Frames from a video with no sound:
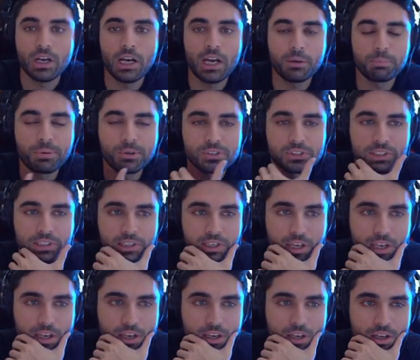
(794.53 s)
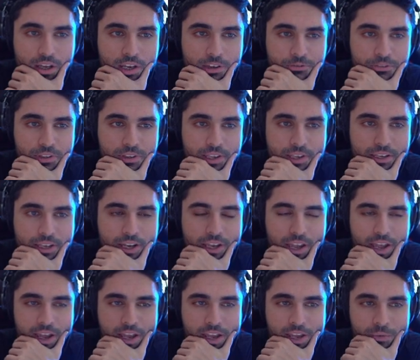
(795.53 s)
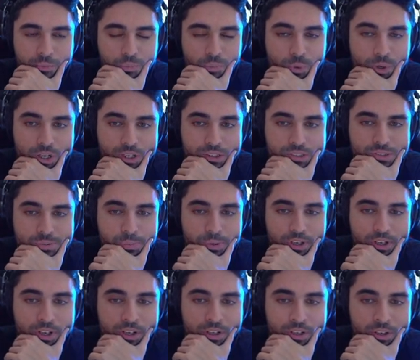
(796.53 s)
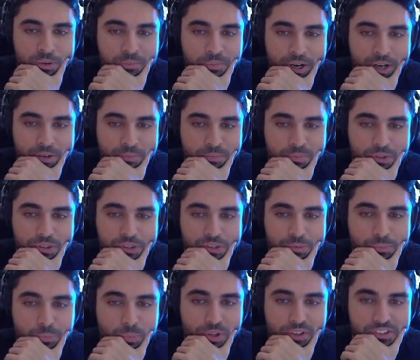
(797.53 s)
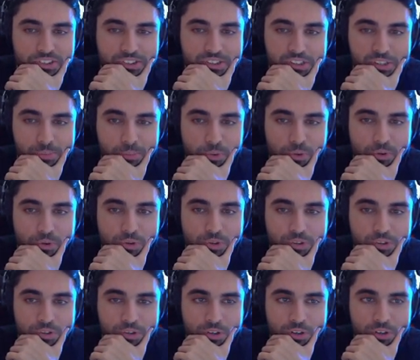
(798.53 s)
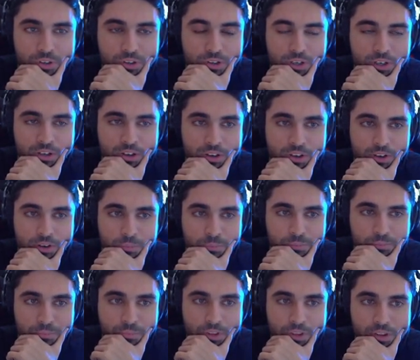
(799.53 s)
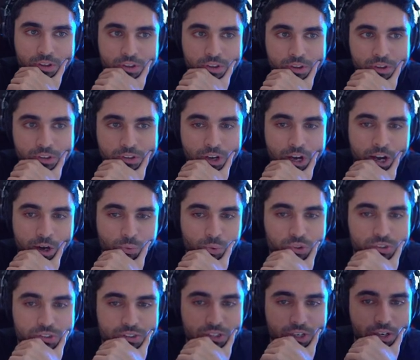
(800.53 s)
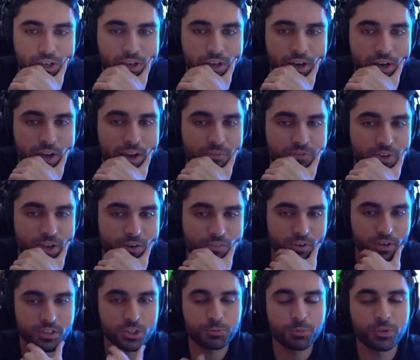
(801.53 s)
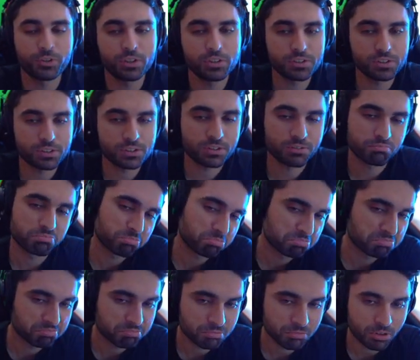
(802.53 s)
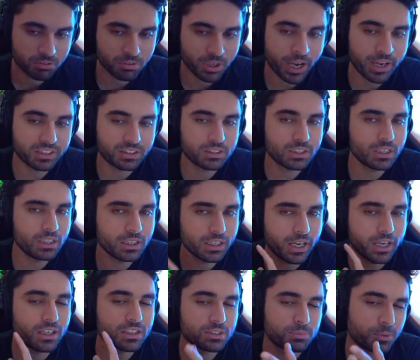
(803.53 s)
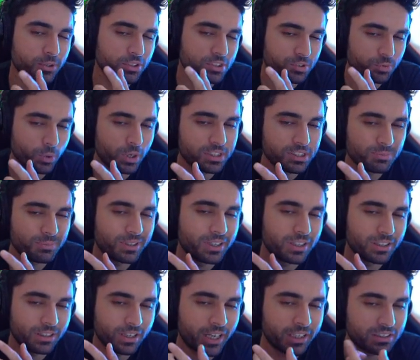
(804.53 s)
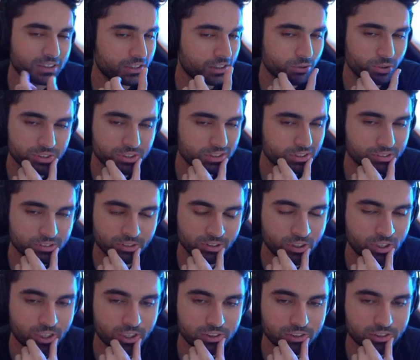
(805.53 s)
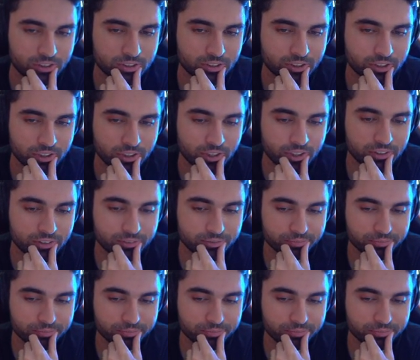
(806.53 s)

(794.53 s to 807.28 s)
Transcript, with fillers: I personally, I feel like I have once, but it might be placebo. You know, um, I would say I have never experienced I think I experienced once, but this I think it was video, not posted to TikTok it.